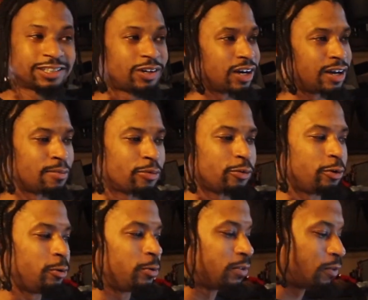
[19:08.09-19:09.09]
So I'll come
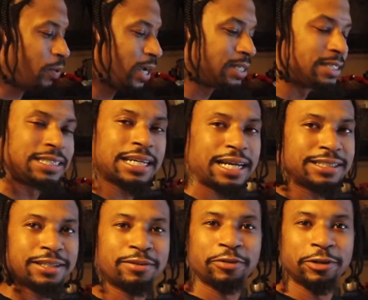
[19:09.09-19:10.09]
through with the Repashy
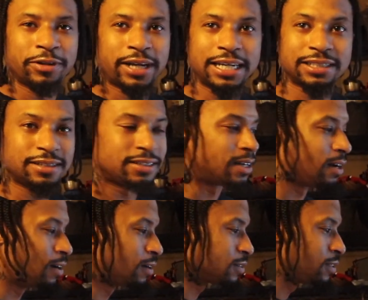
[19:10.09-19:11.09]
sliced up real nice in the
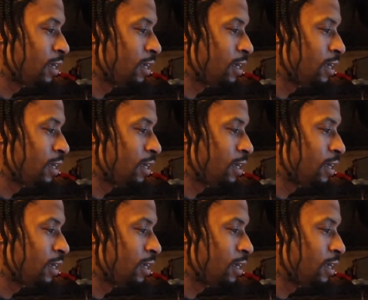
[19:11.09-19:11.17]
tongs